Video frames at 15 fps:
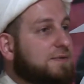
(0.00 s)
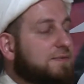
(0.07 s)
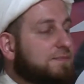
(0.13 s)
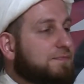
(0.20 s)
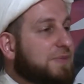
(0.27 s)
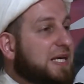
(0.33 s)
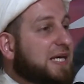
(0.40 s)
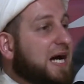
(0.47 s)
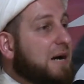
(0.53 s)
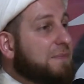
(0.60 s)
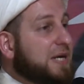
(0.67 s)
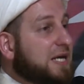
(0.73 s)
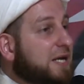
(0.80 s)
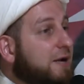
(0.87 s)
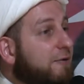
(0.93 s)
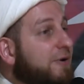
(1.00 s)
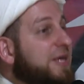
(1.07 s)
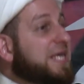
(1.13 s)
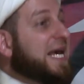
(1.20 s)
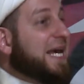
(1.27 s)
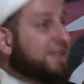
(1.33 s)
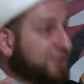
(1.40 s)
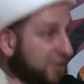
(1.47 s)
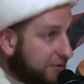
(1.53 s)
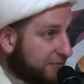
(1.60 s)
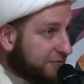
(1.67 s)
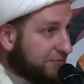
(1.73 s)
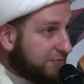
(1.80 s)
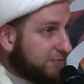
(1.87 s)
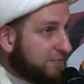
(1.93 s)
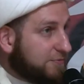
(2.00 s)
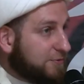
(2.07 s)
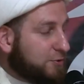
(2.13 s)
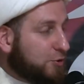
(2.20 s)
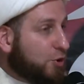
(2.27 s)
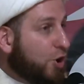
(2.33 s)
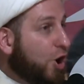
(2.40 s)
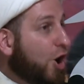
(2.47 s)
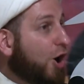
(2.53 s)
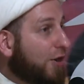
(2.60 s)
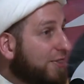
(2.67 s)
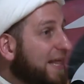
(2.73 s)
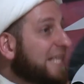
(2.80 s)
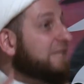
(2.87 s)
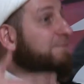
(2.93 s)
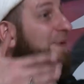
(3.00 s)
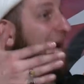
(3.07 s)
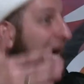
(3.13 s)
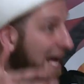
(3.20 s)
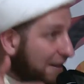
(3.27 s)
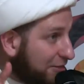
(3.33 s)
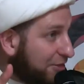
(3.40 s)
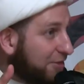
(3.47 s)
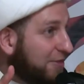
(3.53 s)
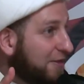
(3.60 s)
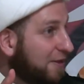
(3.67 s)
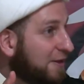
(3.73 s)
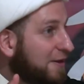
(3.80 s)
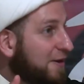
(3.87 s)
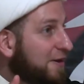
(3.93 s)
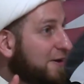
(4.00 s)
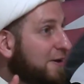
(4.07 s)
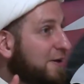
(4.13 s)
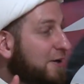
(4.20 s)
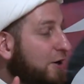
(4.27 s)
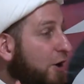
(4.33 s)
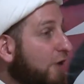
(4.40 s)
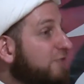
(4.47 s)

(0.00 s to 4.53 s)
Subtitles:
becoming creative, to go on that path of